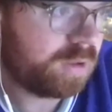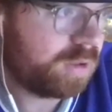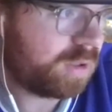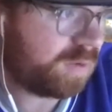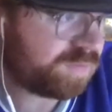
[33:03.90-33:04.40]

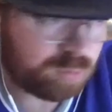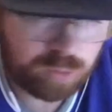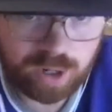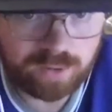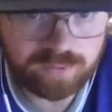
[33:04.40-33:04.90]
the
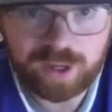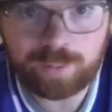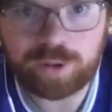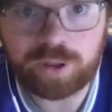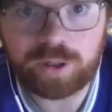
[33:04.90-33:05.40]
playoffs
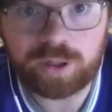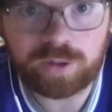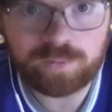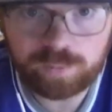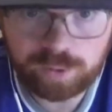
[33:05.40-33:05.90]
happen and
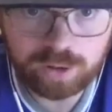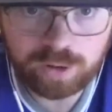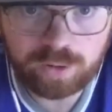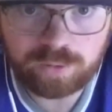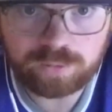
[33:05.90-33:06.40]
if we
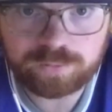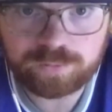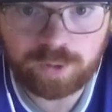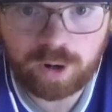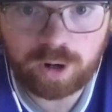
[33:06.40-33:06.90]
go
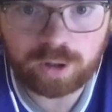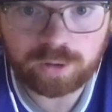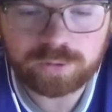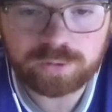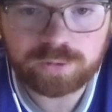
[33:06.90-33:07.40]

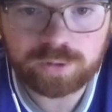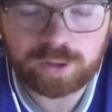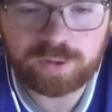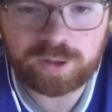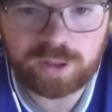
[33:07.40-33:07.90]
far, I
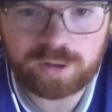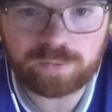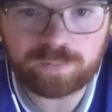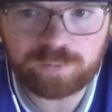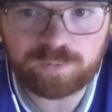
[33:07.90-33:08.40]
think he's
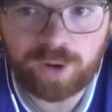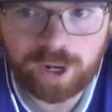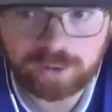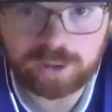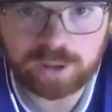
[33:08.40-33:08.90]

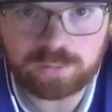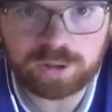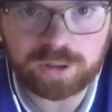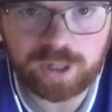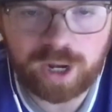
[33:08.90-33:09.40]
finally going to be
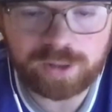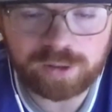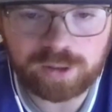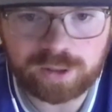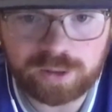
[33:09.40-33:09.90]
the guy that
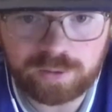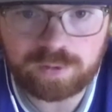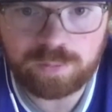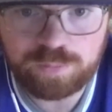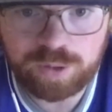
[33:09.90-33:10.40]
like gets
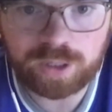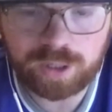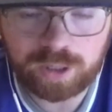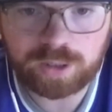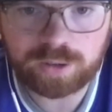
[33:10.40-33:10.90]
the big hit.